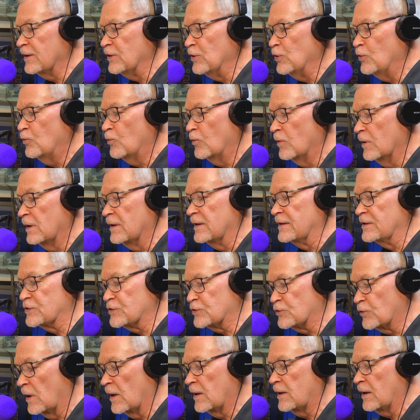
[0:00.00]
you really
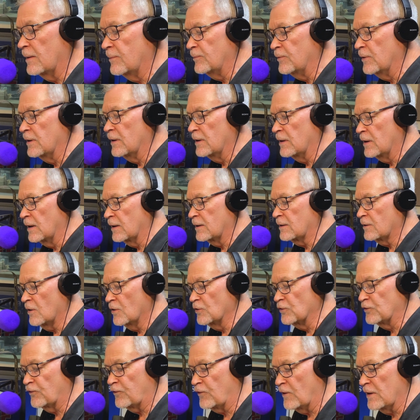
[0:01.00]
struck up a
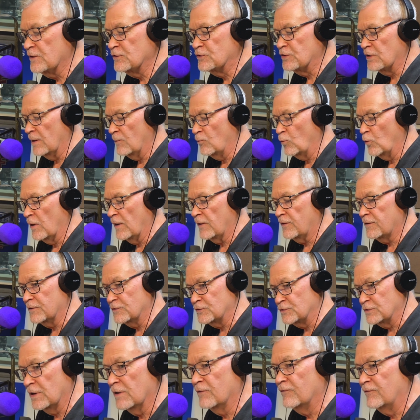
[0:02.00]
close friendship with is
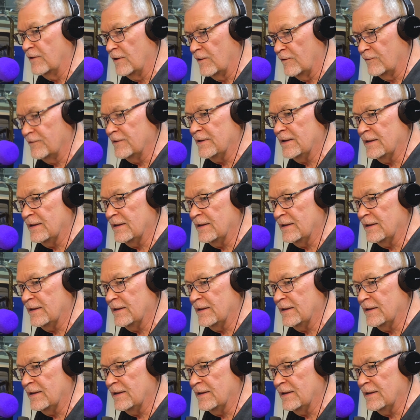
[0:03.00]
Jim Falvey.